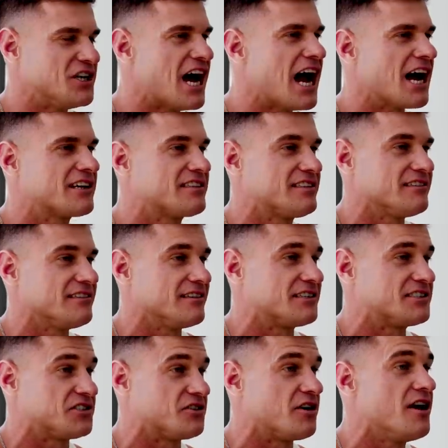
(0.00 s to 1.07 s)
young
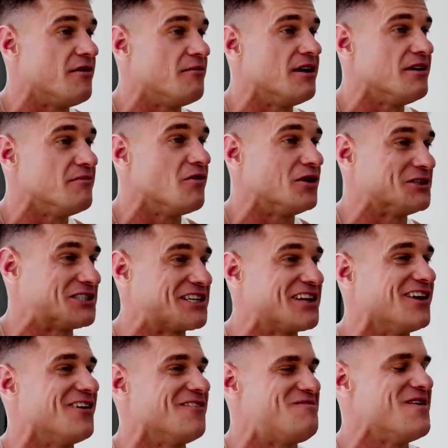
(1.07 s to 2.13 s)
men yeah
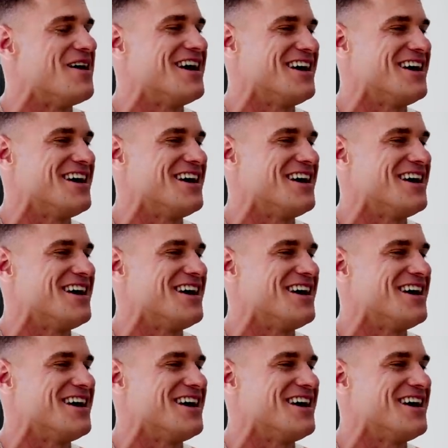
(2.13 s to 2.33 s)
yeah ah.